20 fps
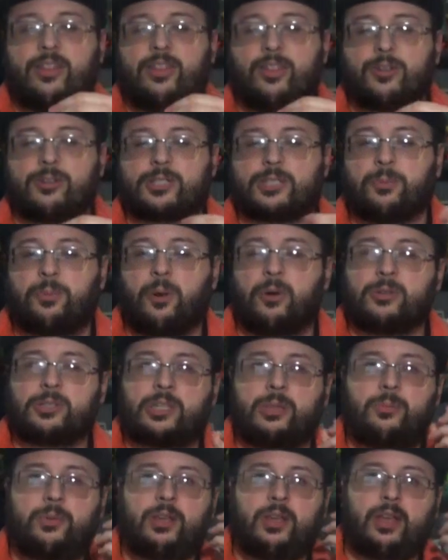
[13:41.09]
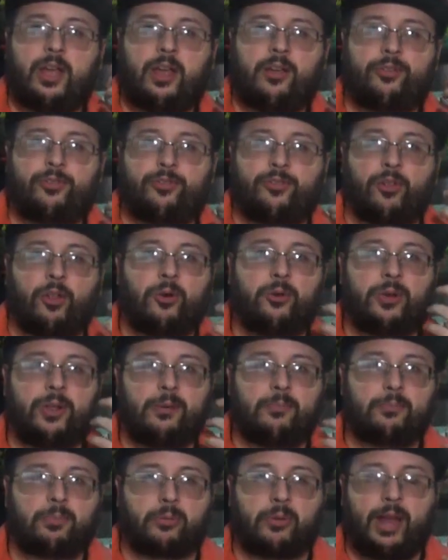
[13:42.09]
there's supposed to be a
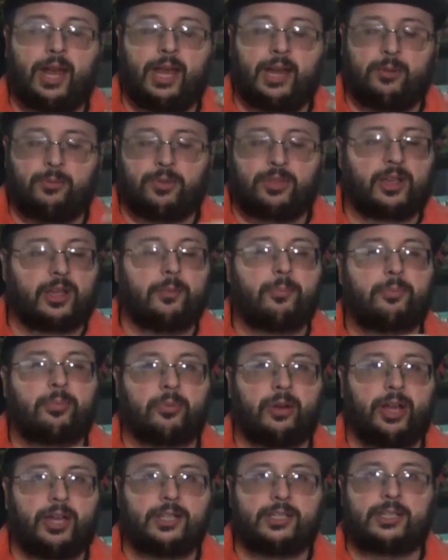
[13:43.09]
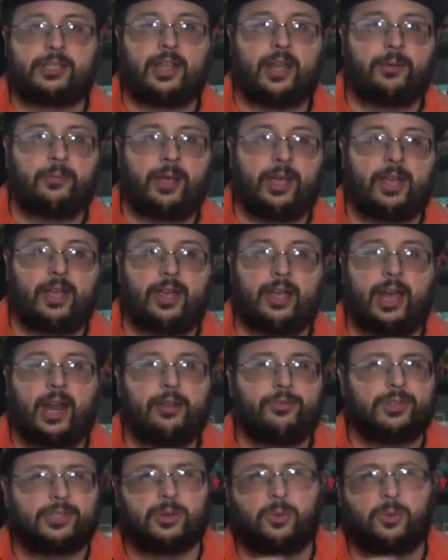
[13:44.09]
floating brain with a brain stem hanging out of it.